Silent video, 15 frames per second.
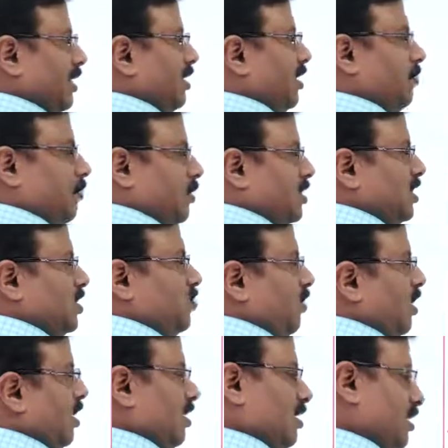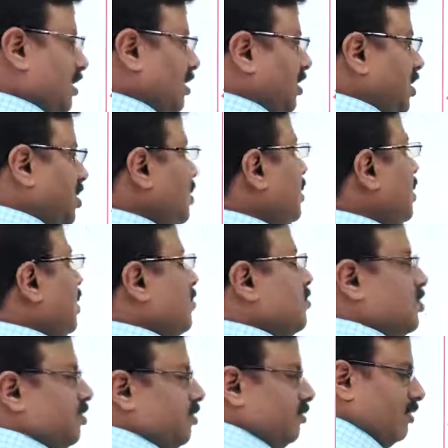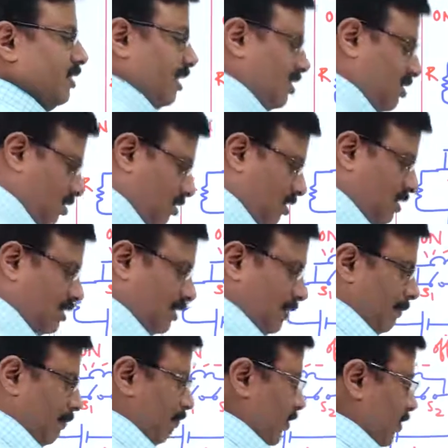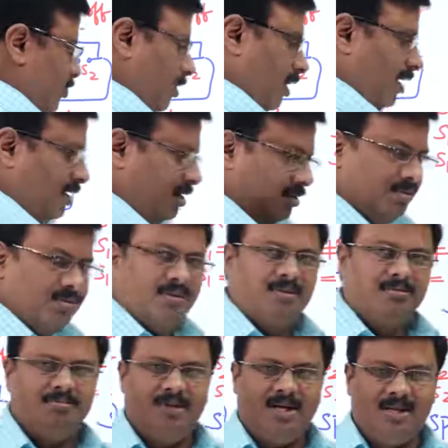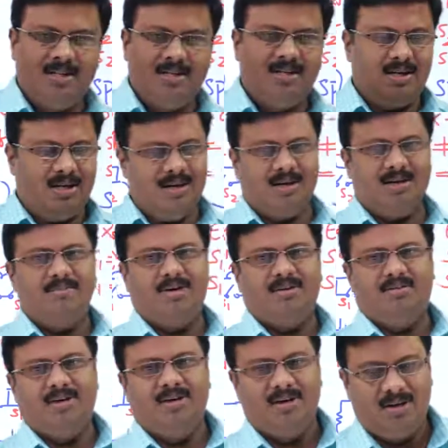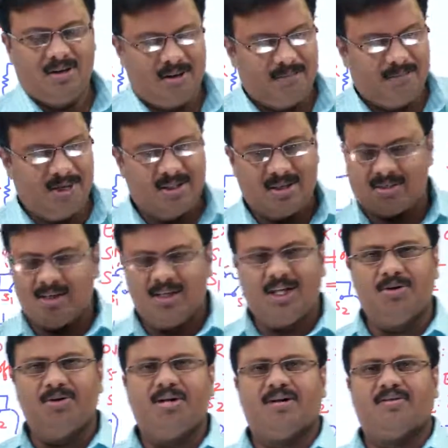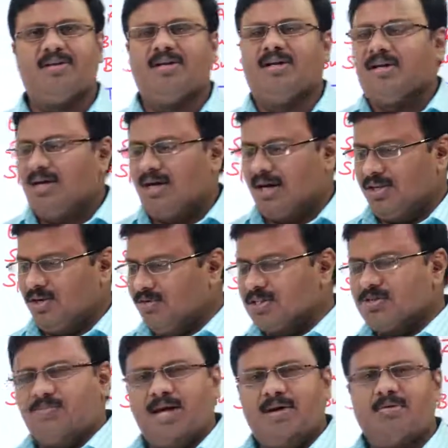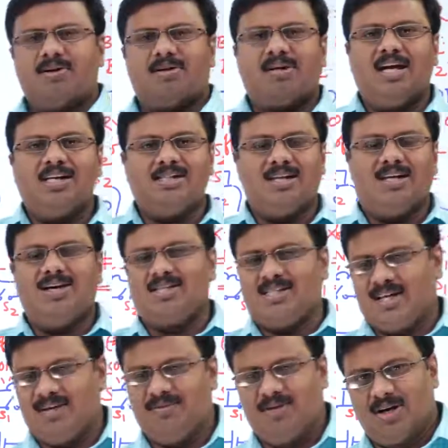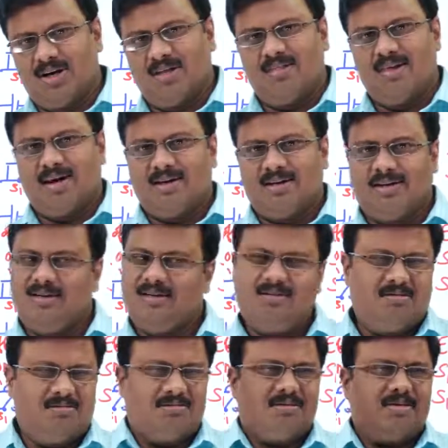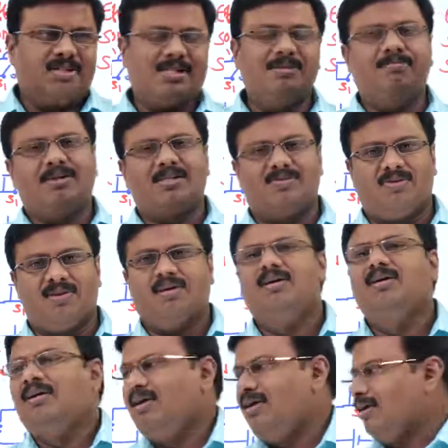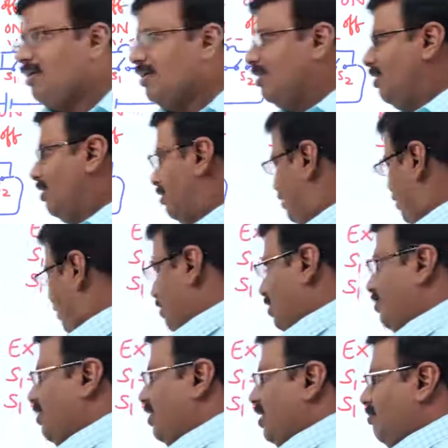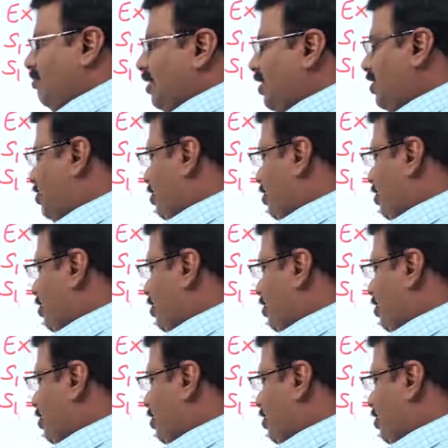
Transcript: in opposite way, and this comes you with XOR logic. So like how by the diagram given or by the circuit given, and you must be able to guess the logic involved in that. Simplest one. And very immediate